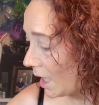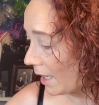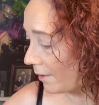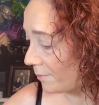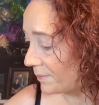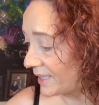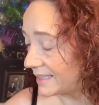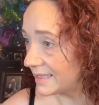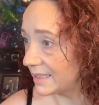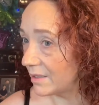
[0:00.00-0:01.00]
Um,
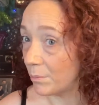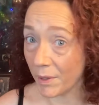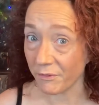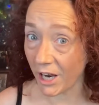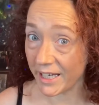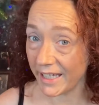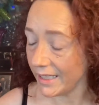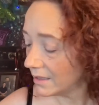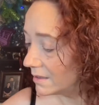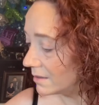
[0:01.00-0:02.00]
it's my
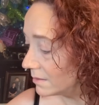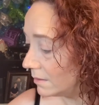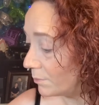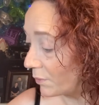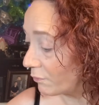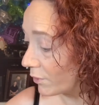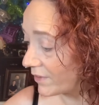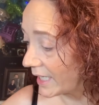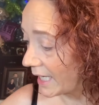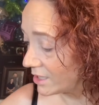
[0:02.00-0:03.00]
Friday before
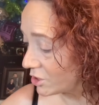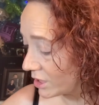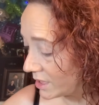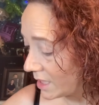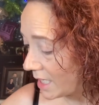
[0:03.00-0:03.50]
vacation,